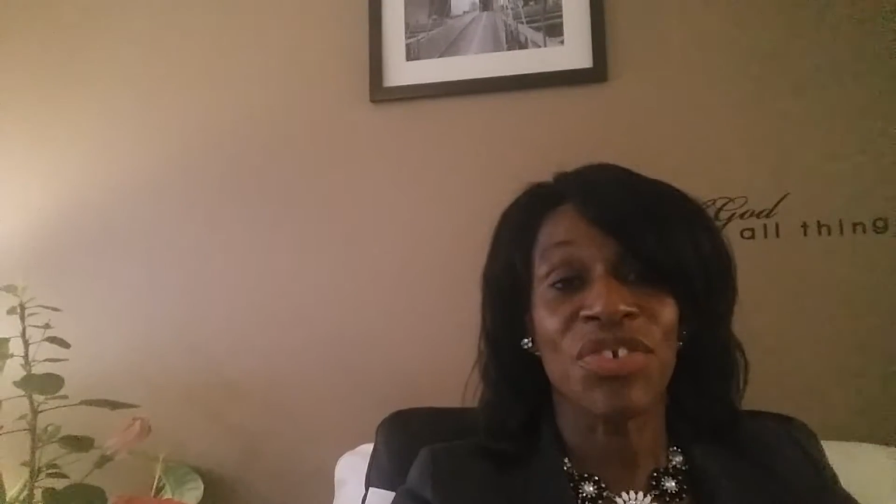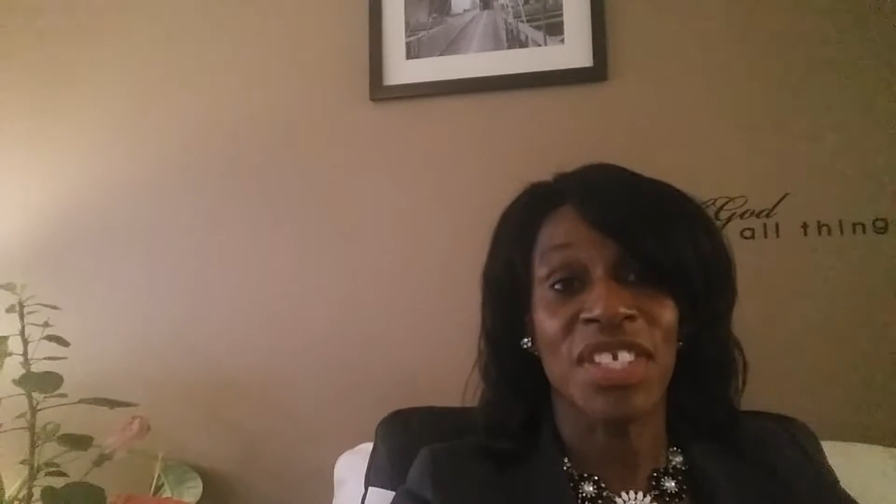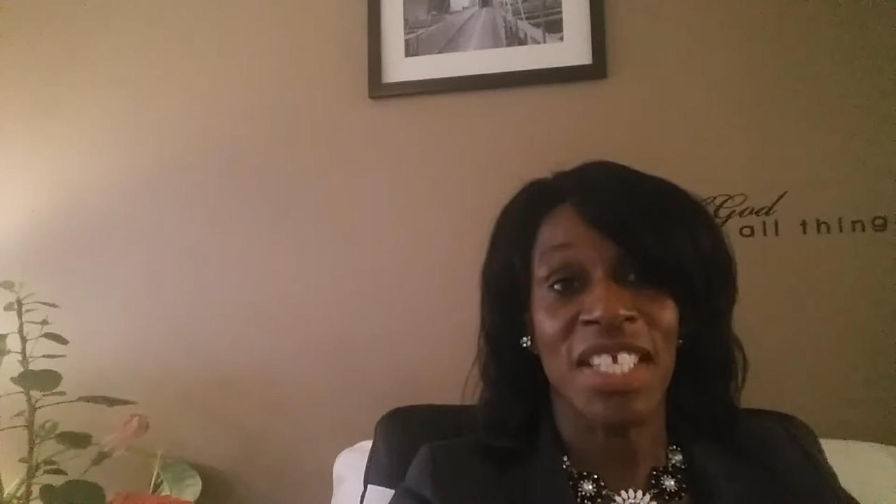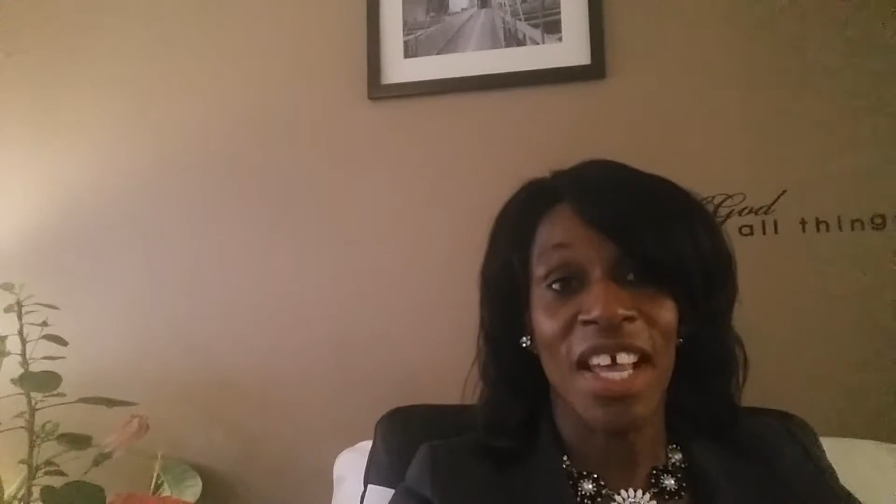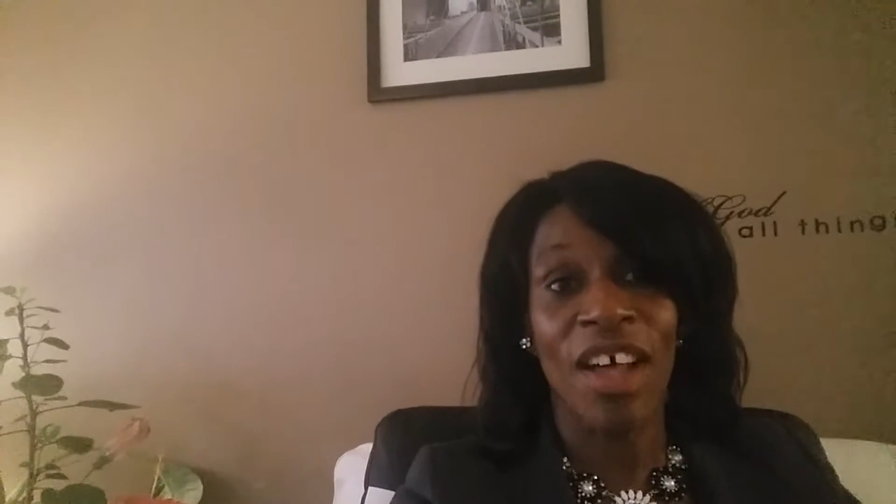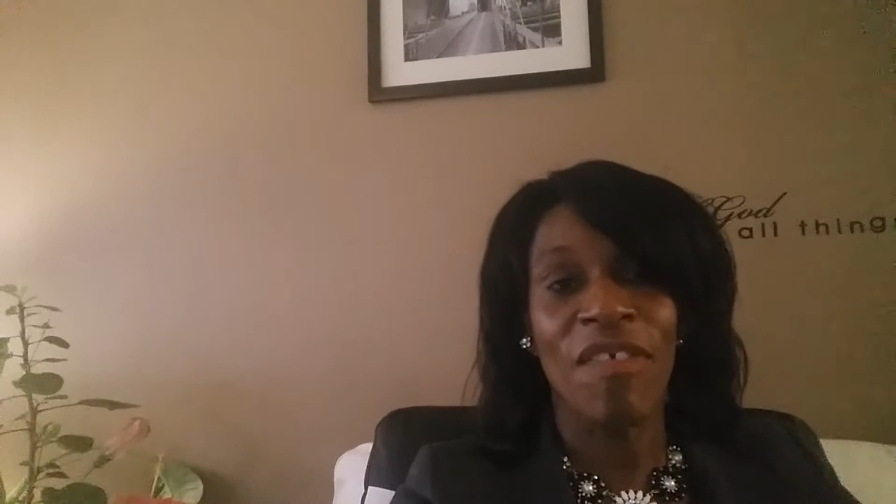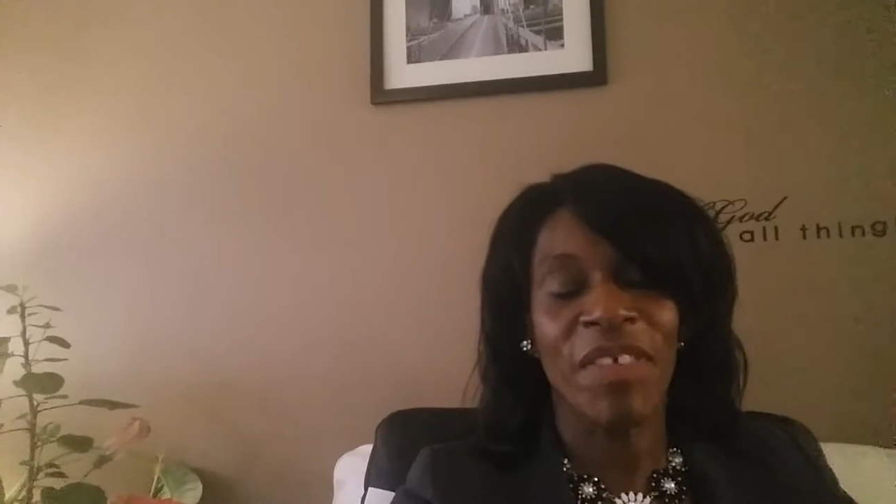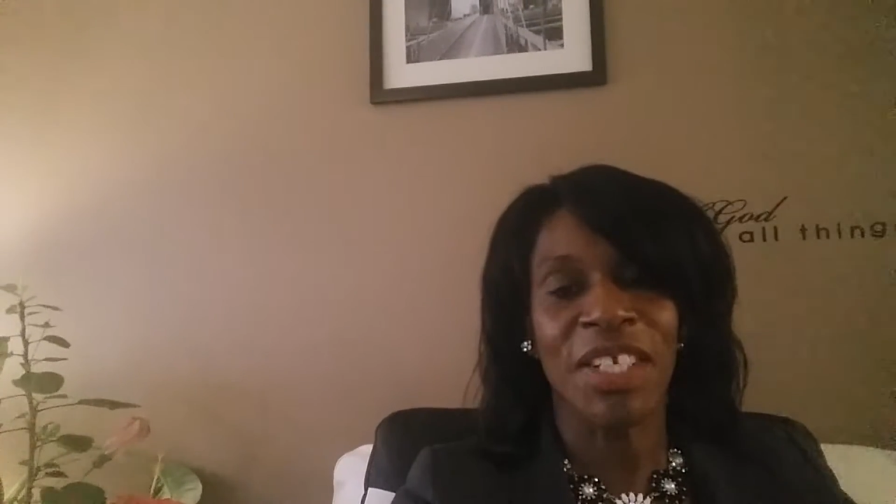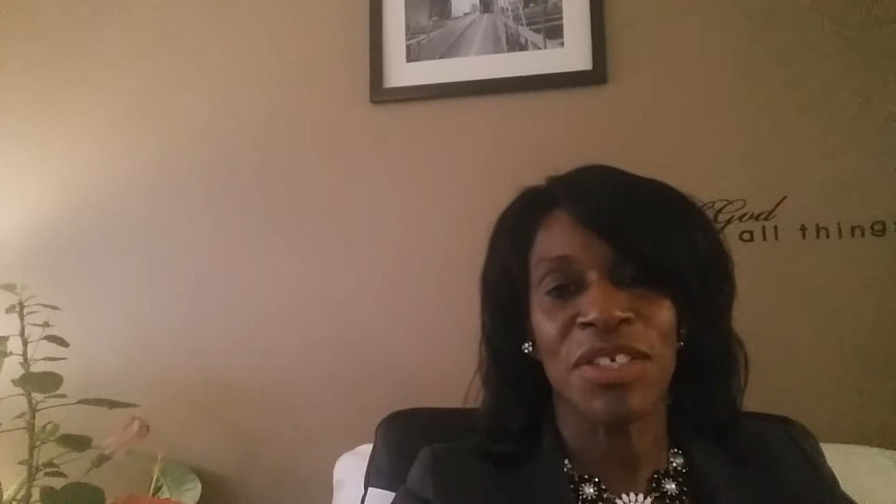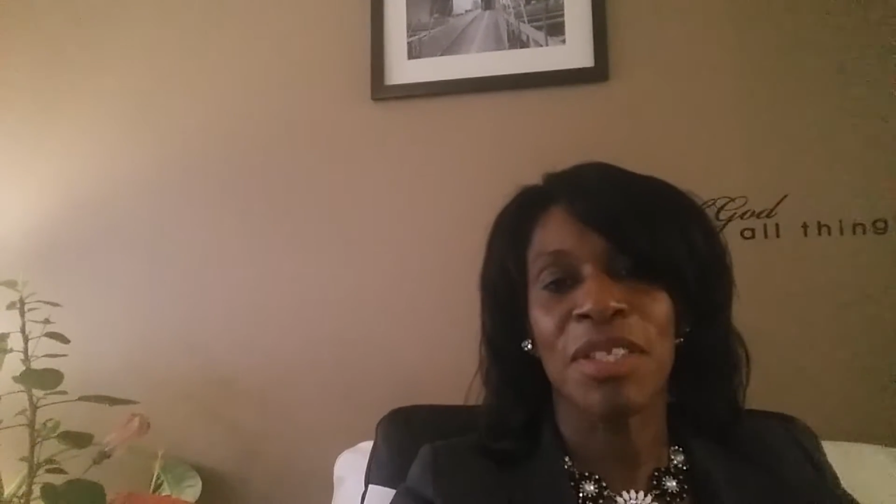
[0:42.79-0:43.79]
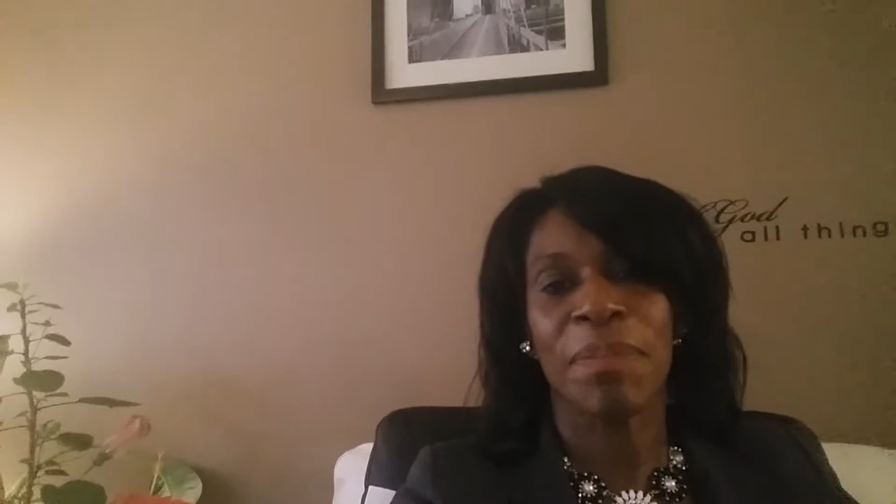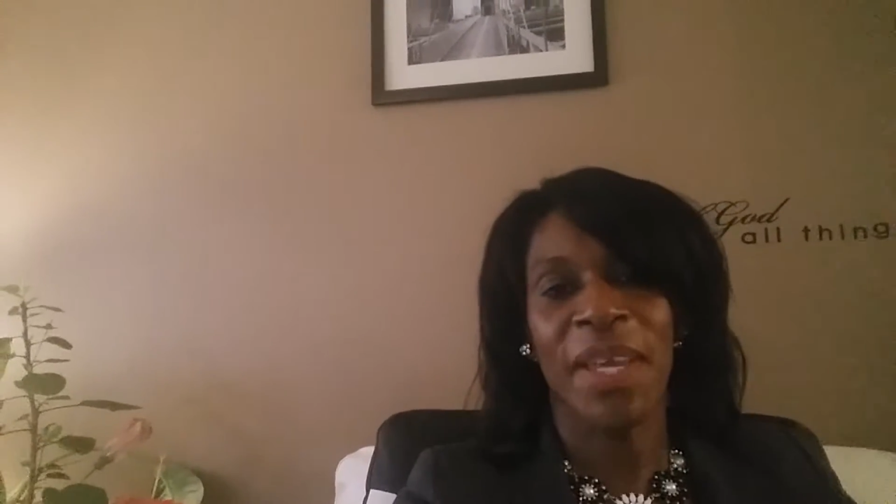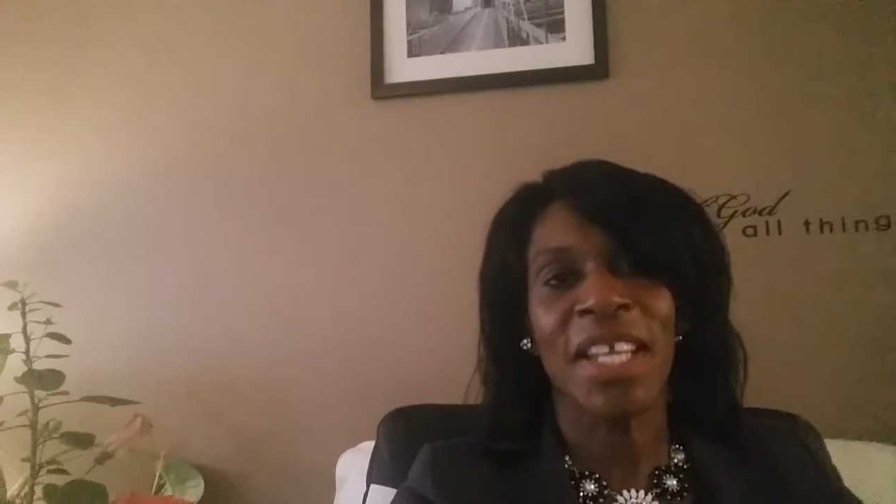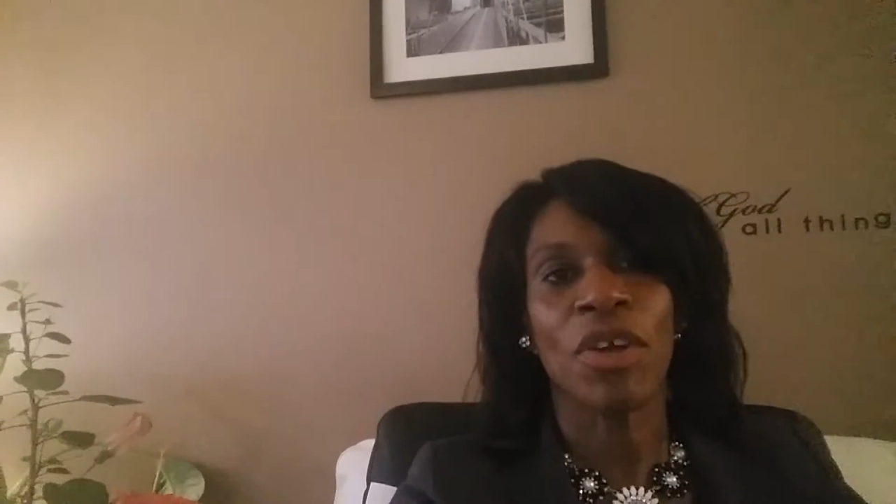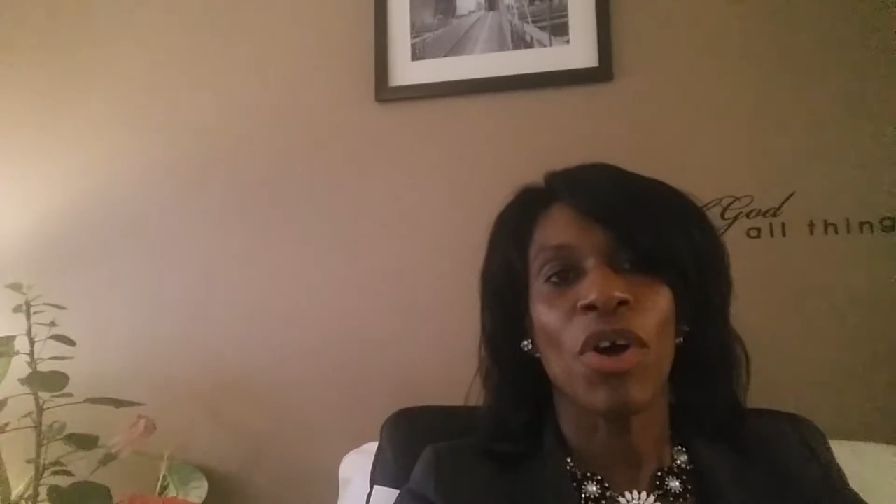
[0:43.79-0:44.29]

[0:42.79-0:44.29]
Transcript: yourself into the pit,